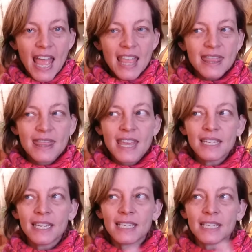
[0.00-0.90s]

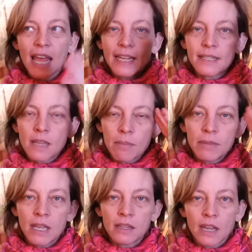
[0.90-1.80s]
this is like
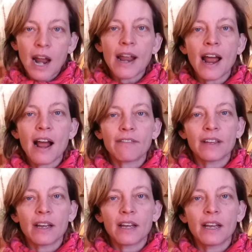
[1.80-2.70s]
something that I have
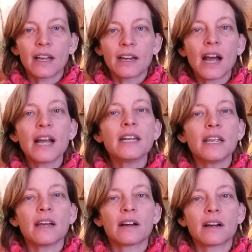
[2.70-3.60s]
an
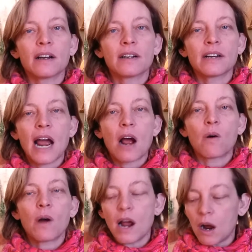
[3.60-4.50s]
idea
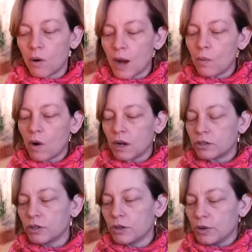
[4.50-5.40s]
now how I want
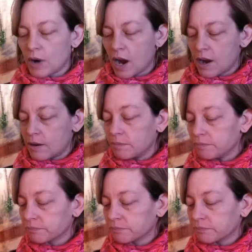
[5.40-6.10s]
to,